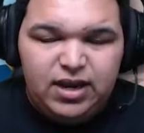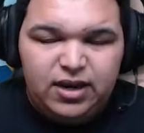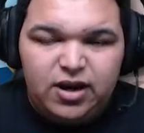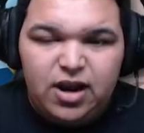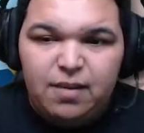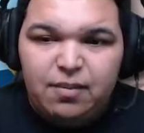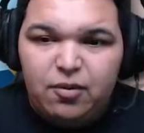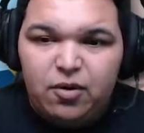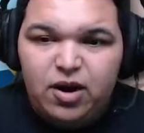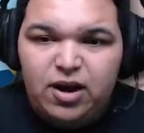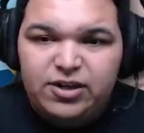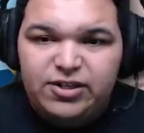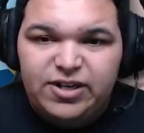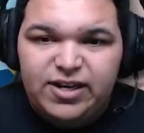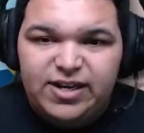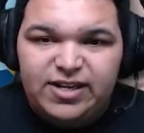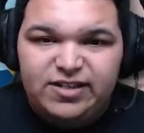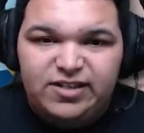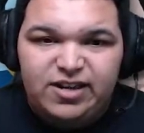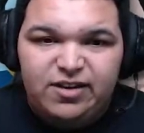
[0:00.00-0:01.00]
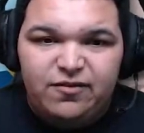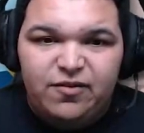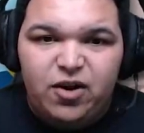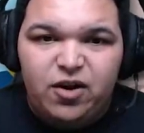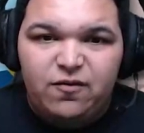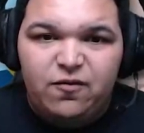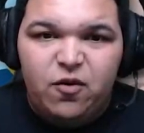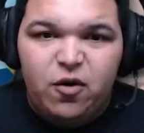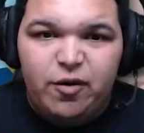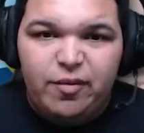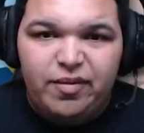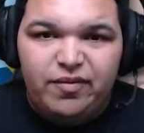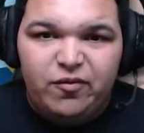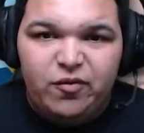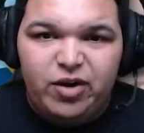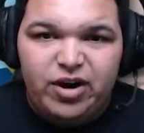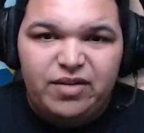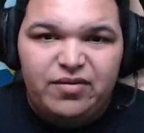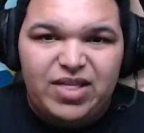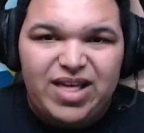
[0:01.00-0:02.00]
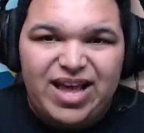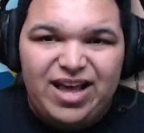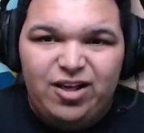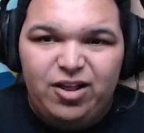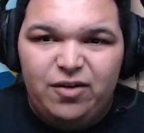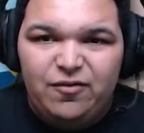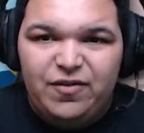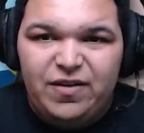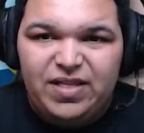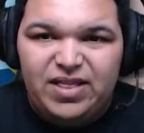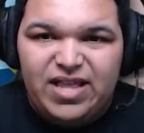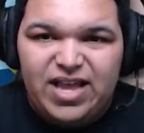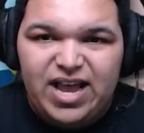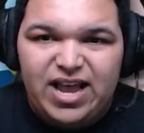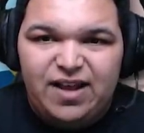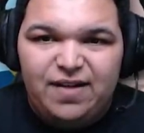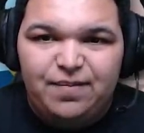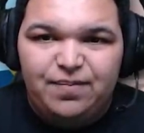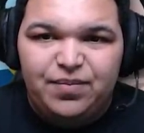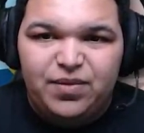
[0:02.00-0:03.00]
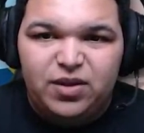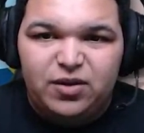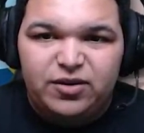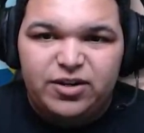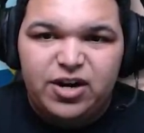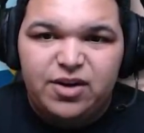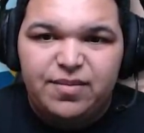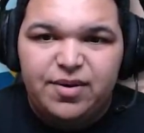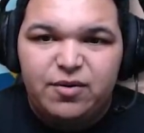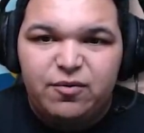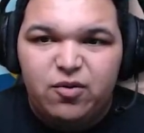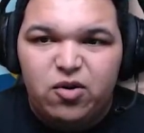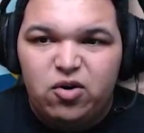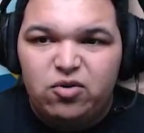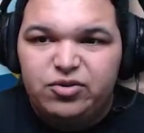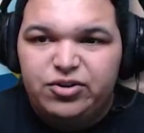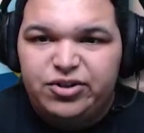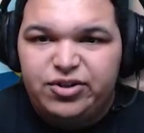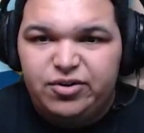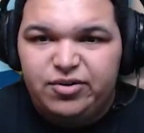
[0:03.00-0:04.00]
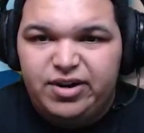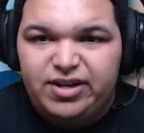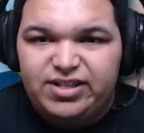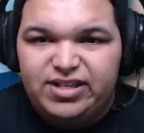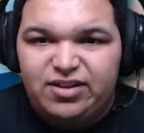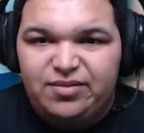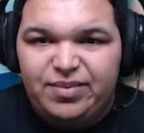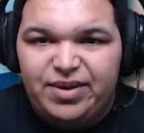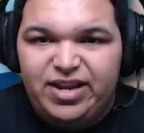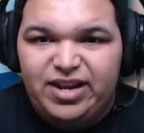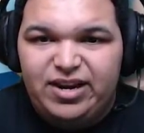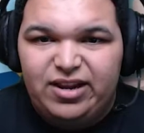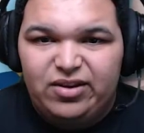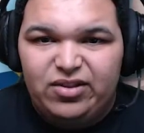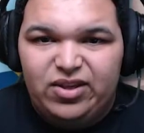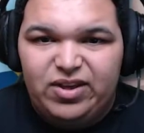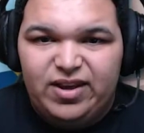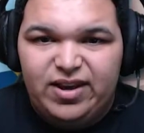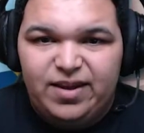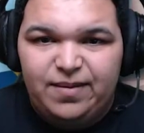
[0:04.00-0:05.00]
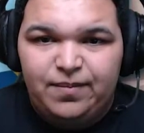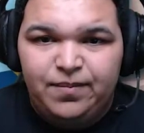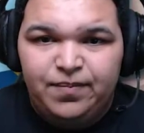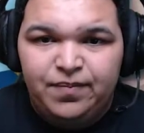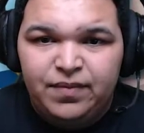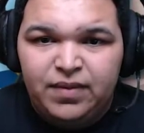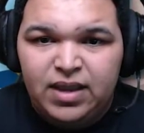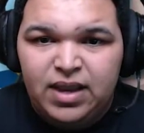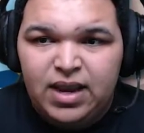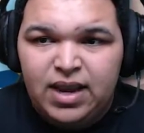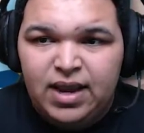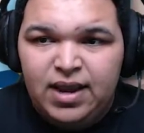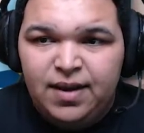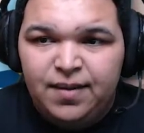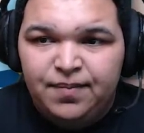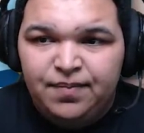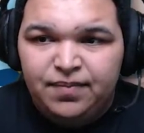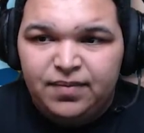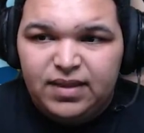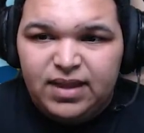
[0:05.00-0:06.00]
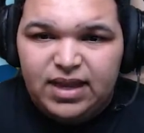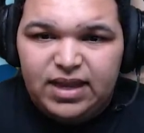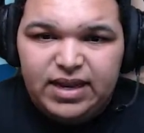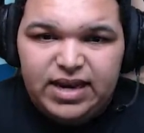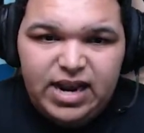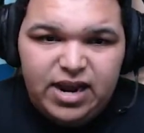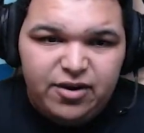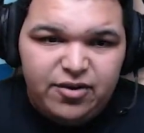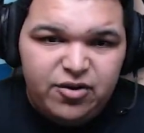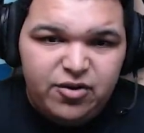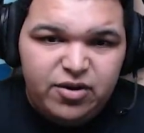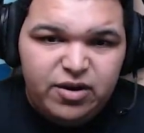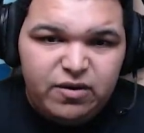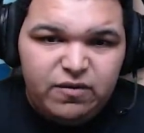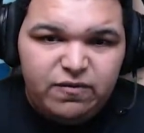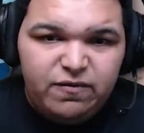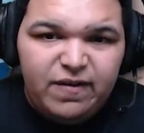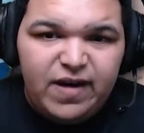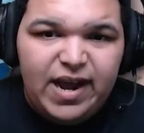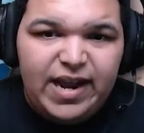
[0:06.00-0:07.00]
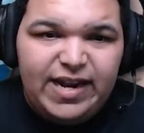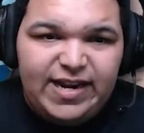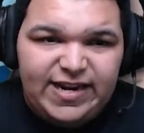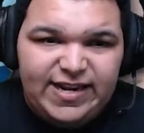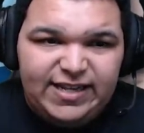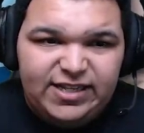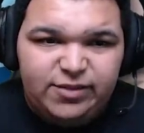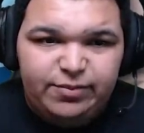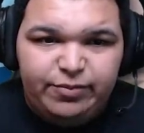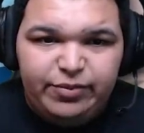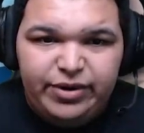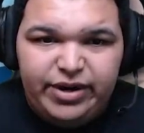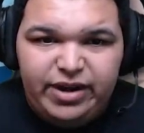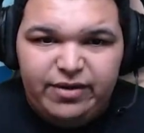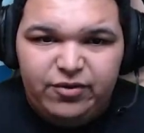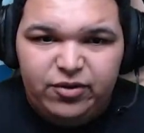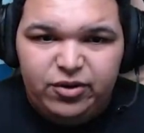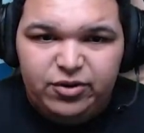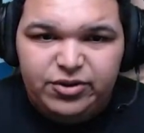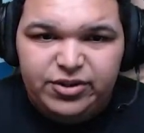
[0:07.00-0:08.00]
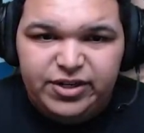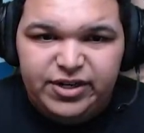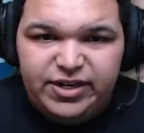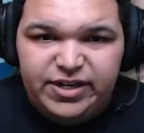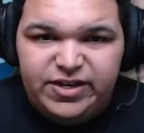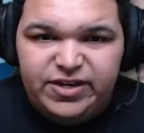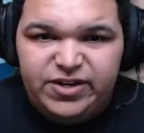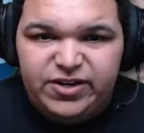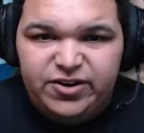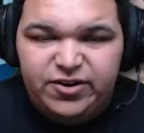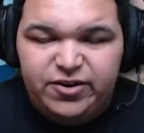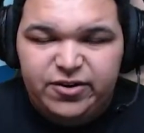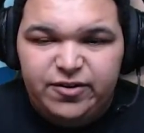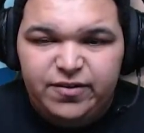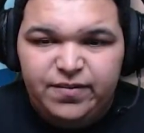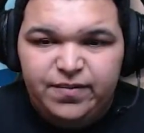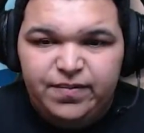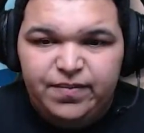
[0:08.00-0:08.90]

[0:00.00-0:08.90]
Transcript: Copperajah is the evolved form of whatever that elephant that Chairman Rose showed us at the beginning of the game. Now, you can find its pre-evolution here.